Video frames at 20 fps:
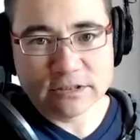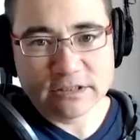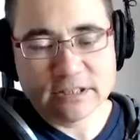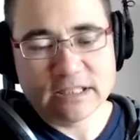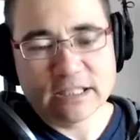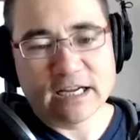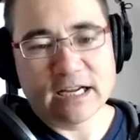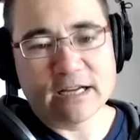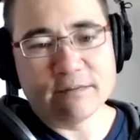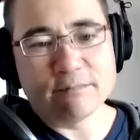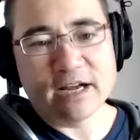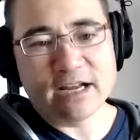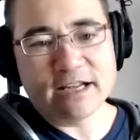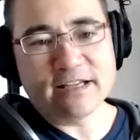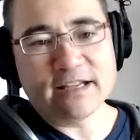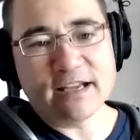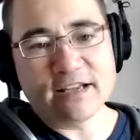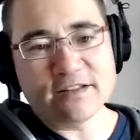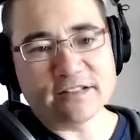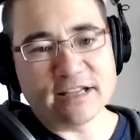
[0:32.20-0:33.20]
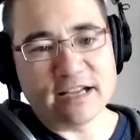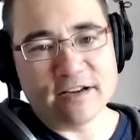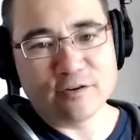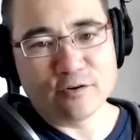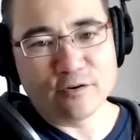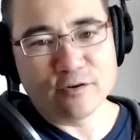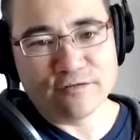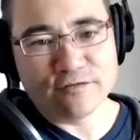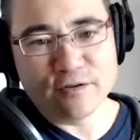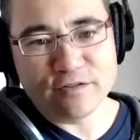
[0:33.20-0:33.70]
And my guess, Andrew,
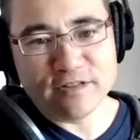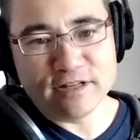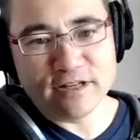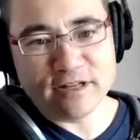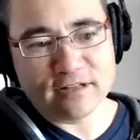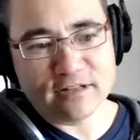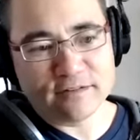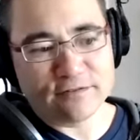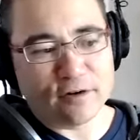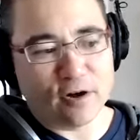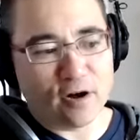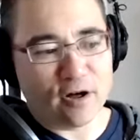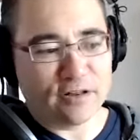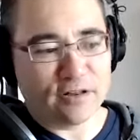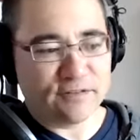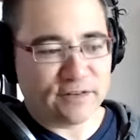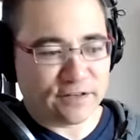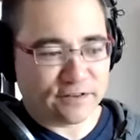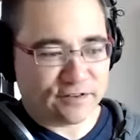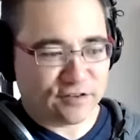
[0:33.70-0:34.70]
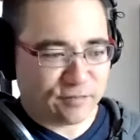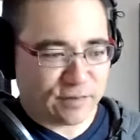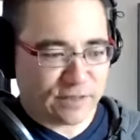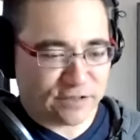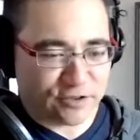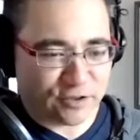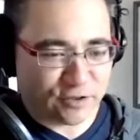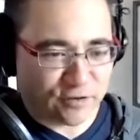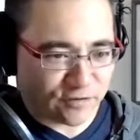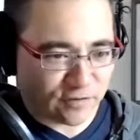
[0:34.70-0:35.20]
if you think of all the events you've been
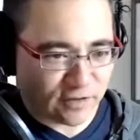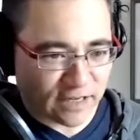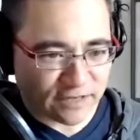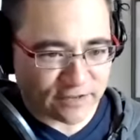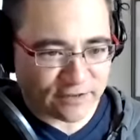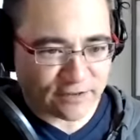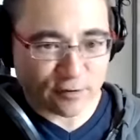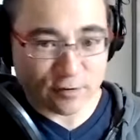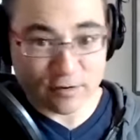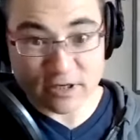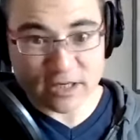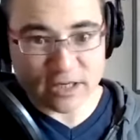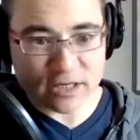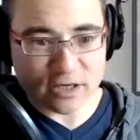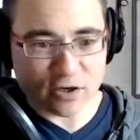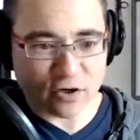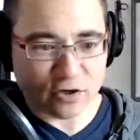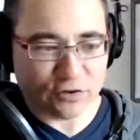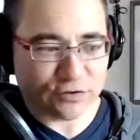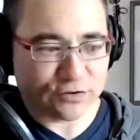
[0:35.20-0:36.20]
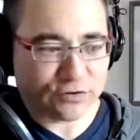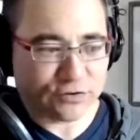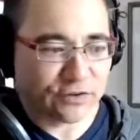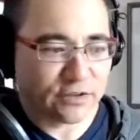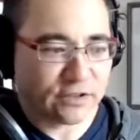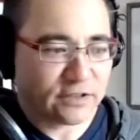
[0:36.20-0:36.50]
to for the last 30 years,